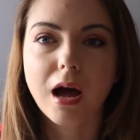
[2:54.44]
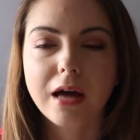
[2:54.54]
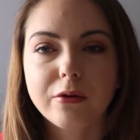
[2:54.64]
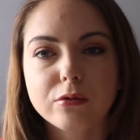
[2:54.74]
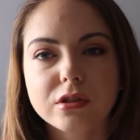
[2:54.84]

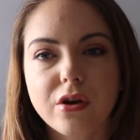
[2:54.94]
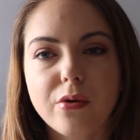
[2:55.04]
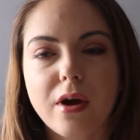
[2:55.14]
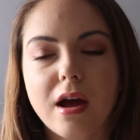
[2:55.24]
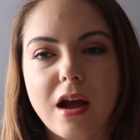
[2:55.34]
also
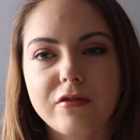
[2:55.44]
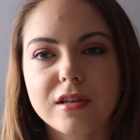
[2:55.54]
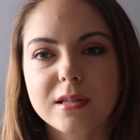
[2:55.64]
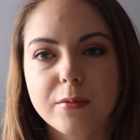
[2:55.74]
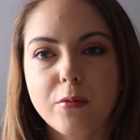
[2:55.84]

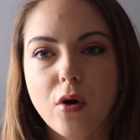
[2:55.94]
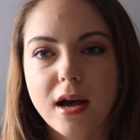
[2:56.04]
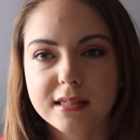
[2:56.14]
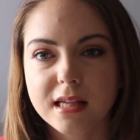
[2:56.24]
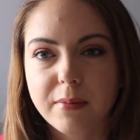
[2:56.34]
everything's been more
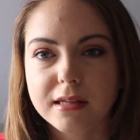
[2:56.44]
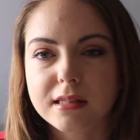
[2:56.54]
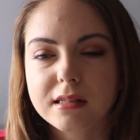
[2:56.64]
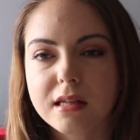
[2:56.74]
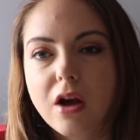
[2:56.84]
essay based
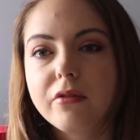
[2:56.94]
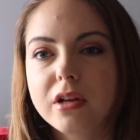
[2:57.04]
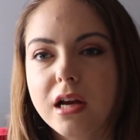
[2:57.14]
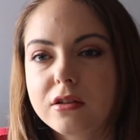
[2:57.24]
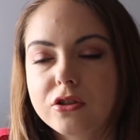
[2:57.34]
this year. I've
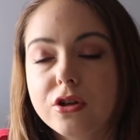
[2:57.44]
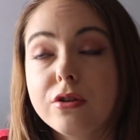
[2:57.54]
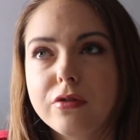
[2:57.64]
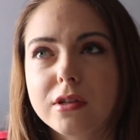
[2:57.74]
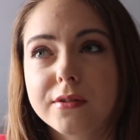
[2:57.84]
only had
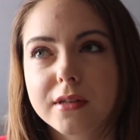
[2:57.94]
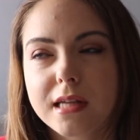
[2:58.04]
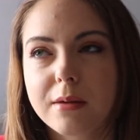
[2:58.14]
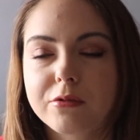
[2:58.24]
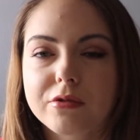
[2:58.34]
2 philosophy
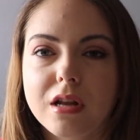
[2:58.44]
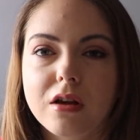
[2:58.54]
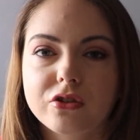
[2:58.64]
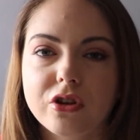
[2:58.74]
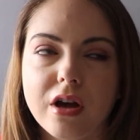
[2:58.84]
exams, whereas
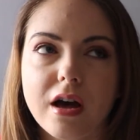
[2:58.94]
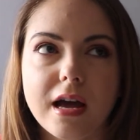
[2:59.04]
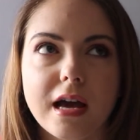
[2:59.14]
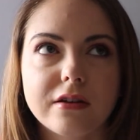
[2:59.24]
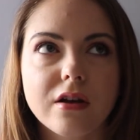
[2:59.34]
last year I
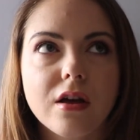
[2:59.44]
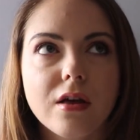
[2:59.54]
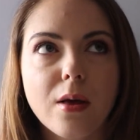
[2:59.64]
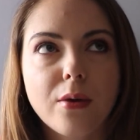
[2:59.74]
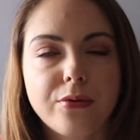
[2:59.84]
had
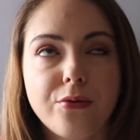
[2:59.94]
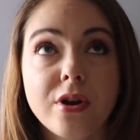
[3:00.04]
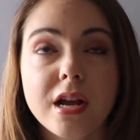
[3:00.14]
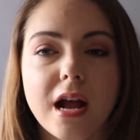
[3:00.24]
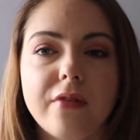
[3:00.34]

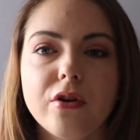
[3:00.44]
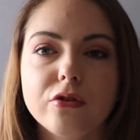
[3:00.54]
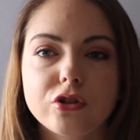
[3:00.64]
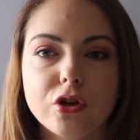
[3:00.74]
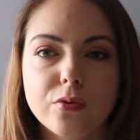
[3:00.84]
3, and
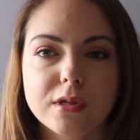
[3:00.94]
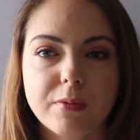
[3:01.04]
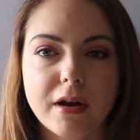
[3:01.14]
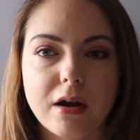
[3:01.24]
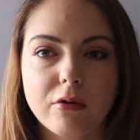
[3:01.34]
those 2 were spread out